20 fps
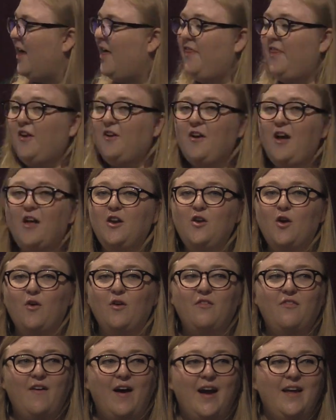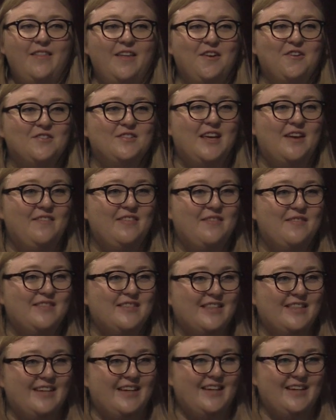They're not notified that you're saving them as
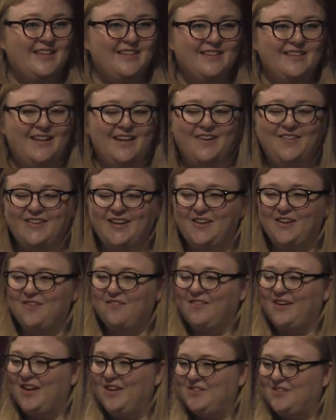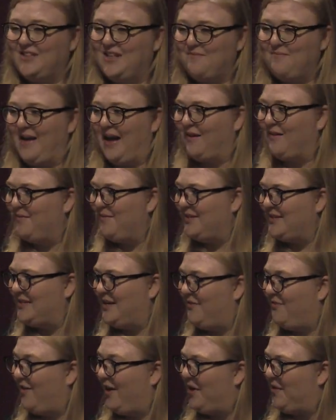a lead. They don't get a notification that Mac Whitmer is
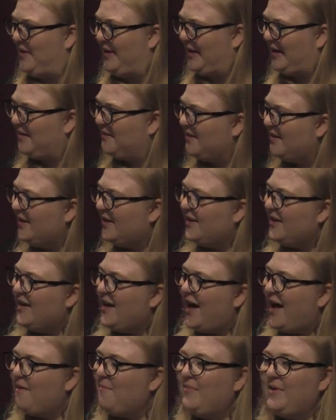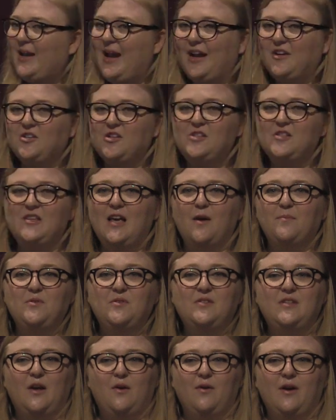now following you. But it actually just helps
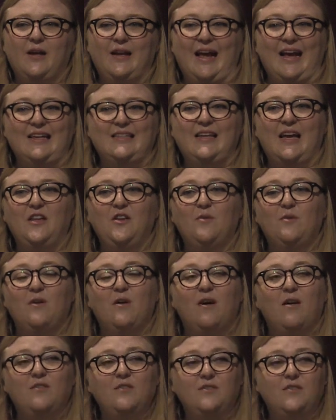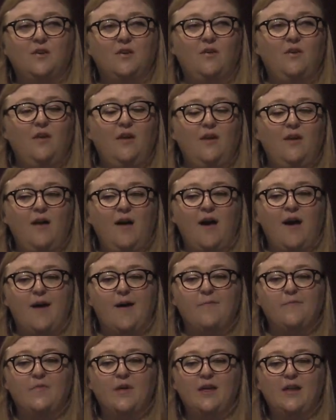you stay organized. And you are also
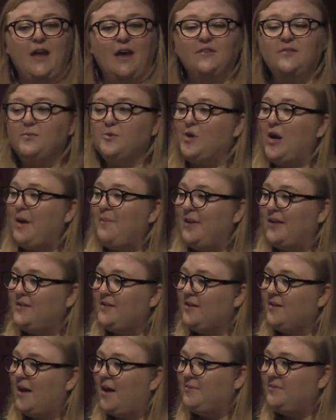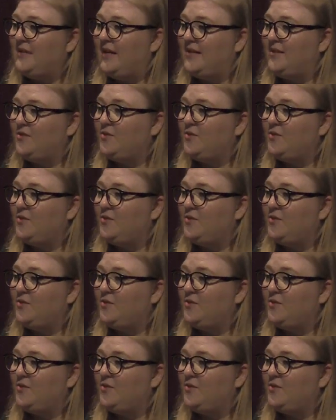now subscribing to their updates.